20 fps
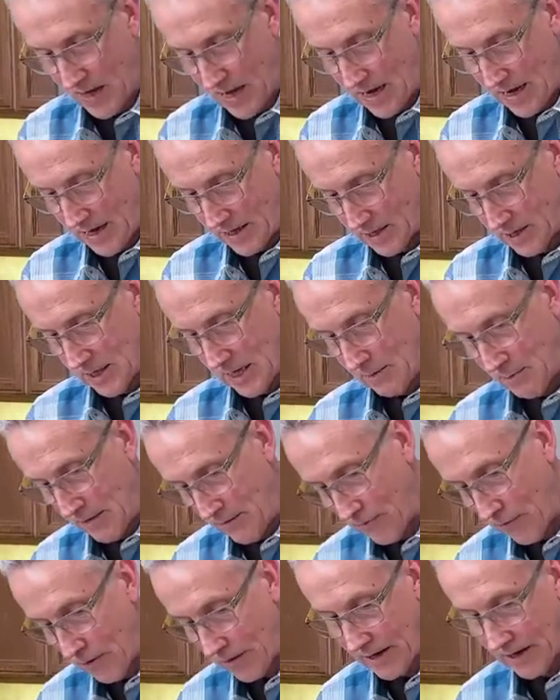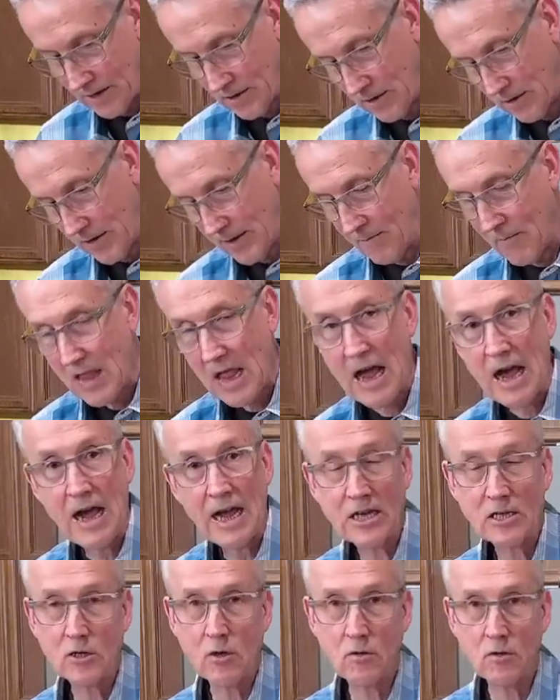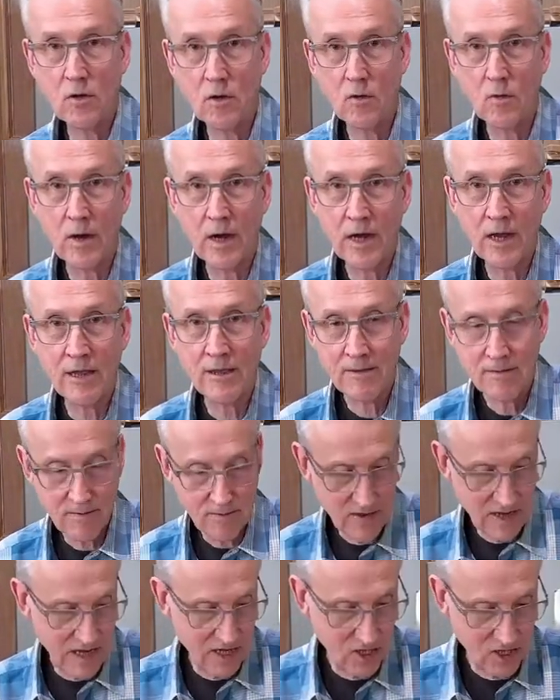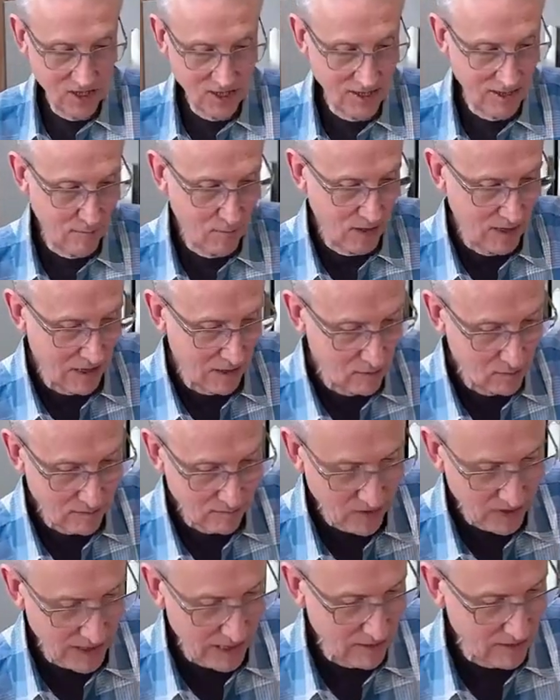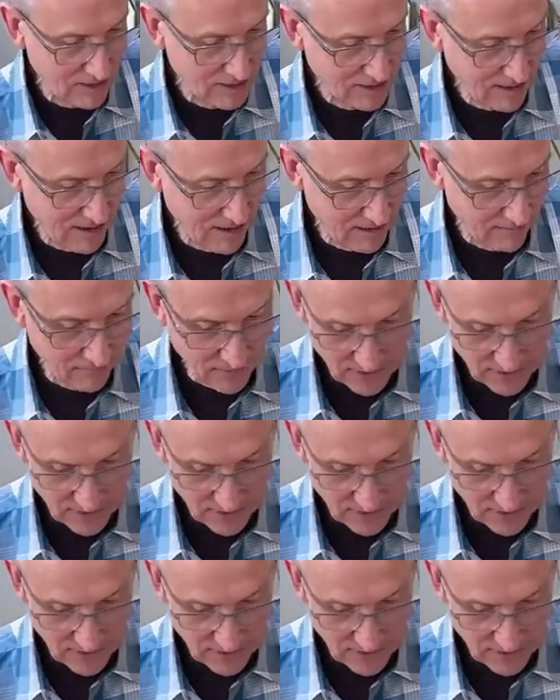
and I stab my fork into it. I don't know why. It's just something I do every night that's kind